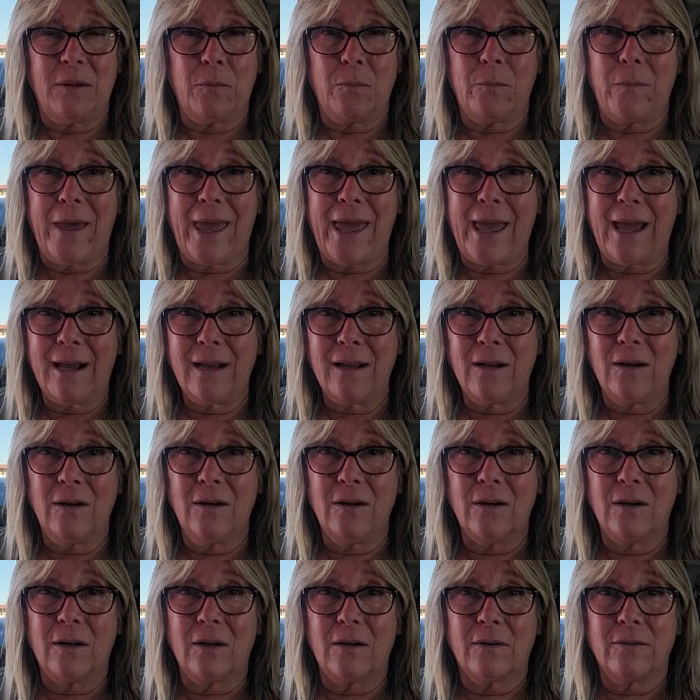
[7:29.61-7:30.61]
back
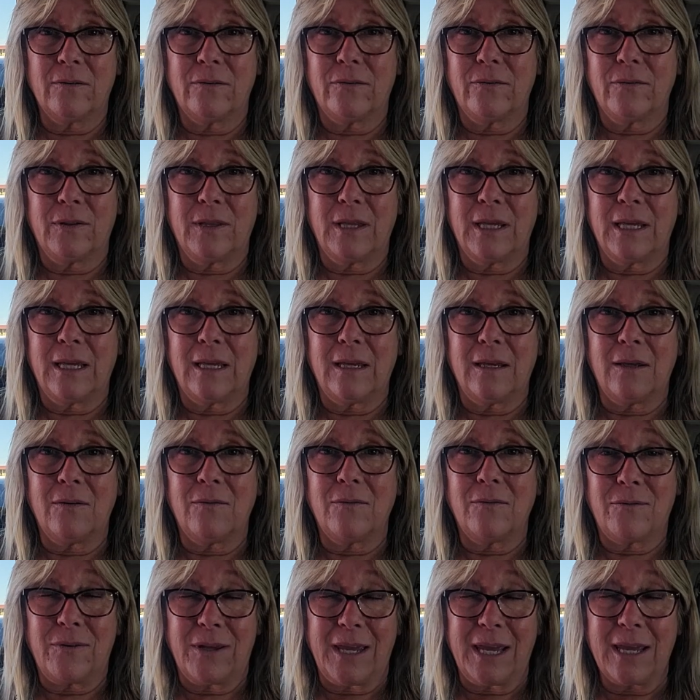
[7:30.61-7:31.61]
of the
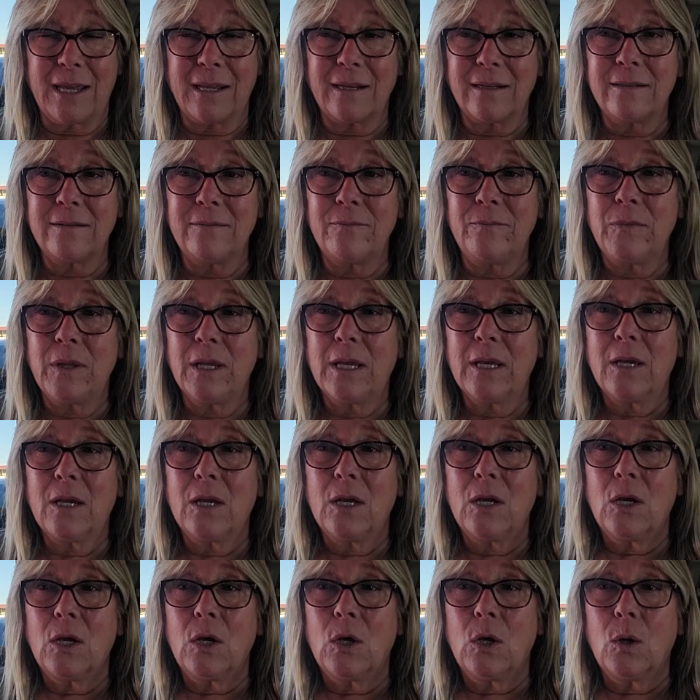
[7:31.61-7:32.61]
van,
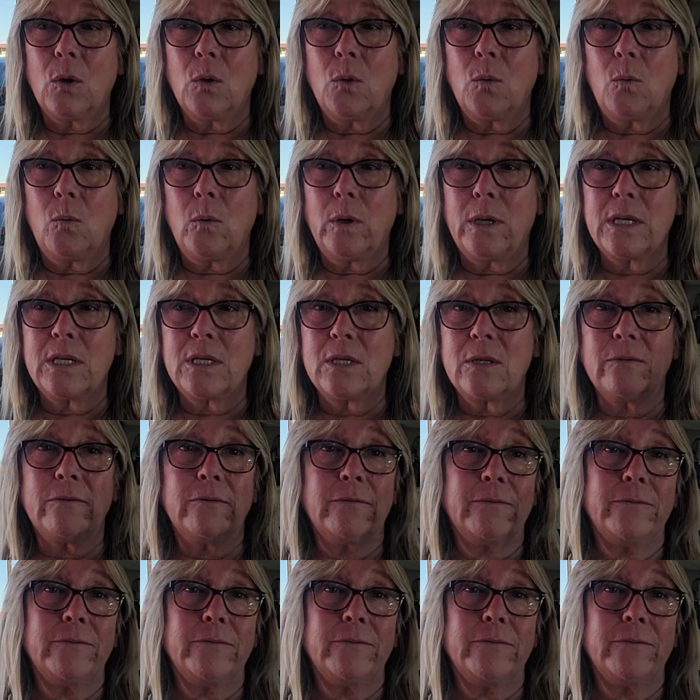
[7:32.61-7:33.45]
which